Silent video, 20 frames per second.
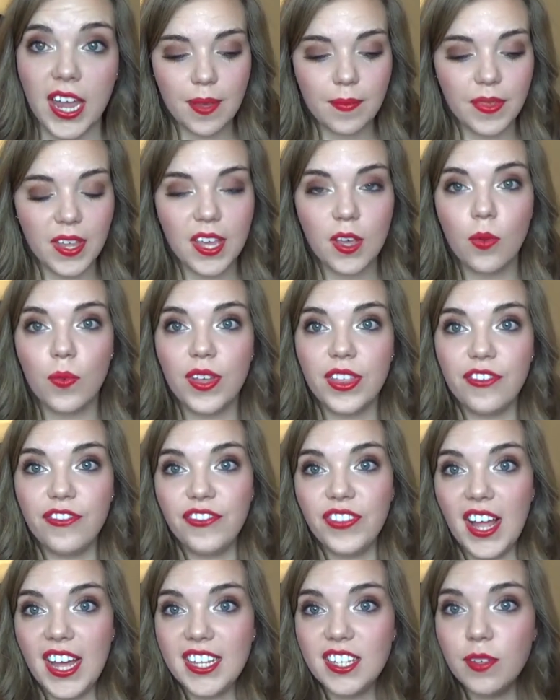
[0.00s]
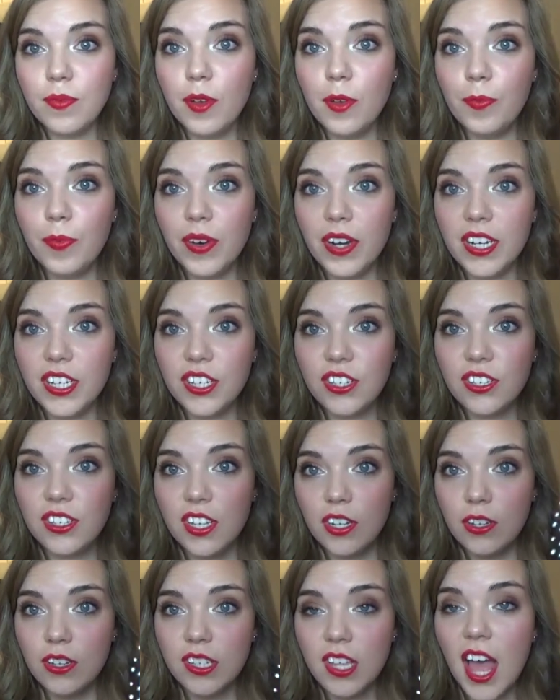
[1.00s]
Something with flexible
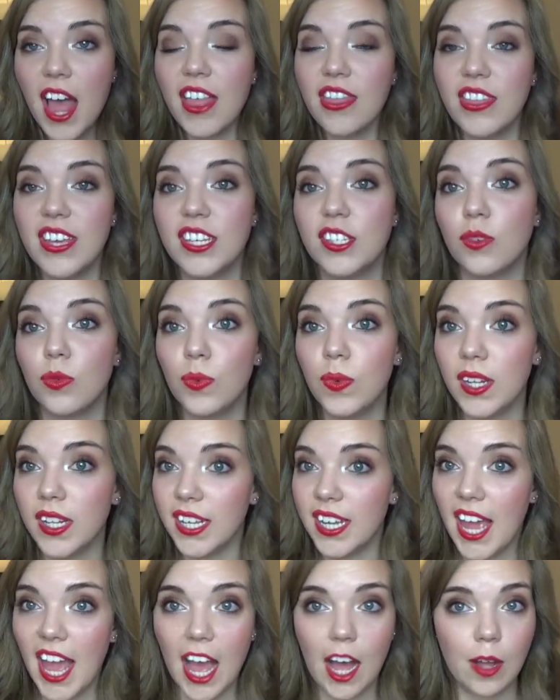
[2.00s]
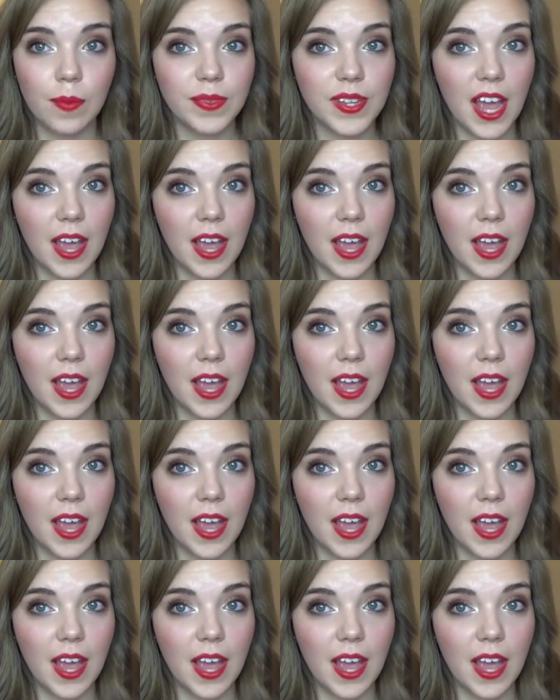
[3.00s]
bristles, this really helped.